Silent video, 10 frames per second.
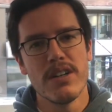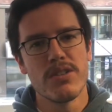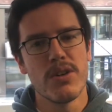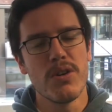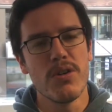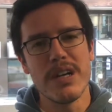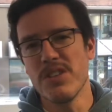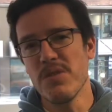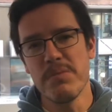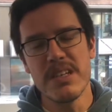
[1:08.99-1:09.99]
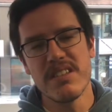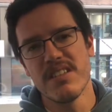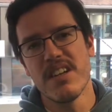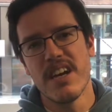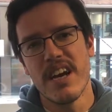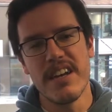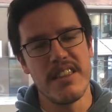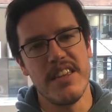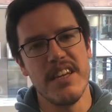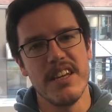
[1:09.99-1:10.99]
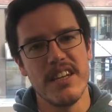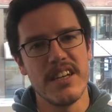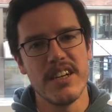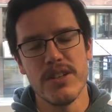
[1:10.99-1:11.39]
so I don't miss anything here.